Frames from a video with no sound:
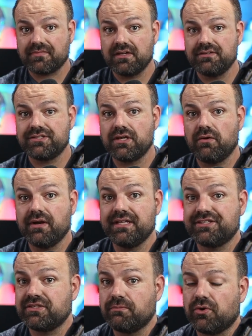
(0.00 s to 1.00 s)
So it
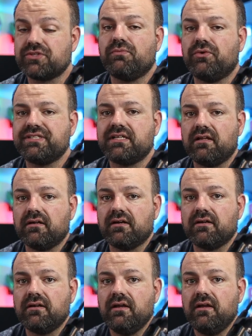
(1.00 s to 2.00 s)
supports
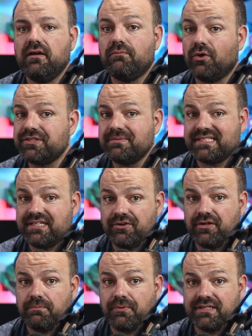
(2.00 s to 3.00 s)
multicolor,
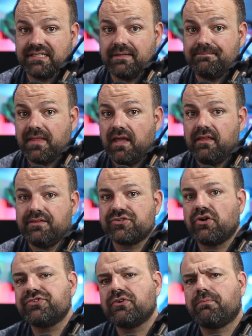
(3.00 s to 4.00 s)
multi-material printing. There's
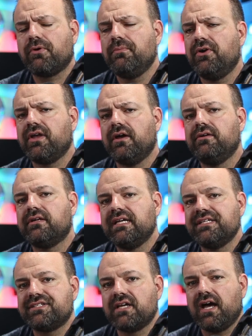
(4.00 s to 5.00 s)
also a promo code.
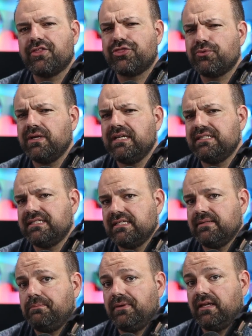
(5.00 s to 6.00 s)
It's
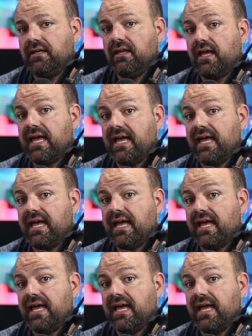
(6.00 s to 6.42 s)
3DPX1C.